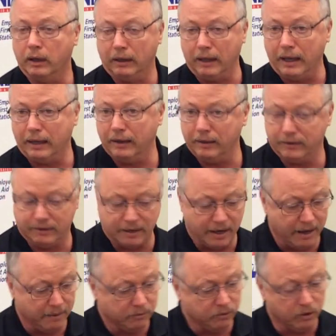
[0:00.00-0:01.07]
a lot of the
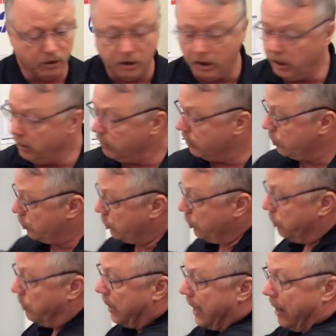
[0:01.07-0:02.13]
times it would
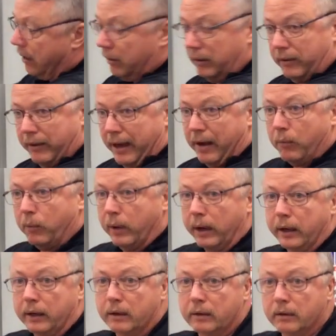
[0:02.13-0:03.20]
shoot out that way.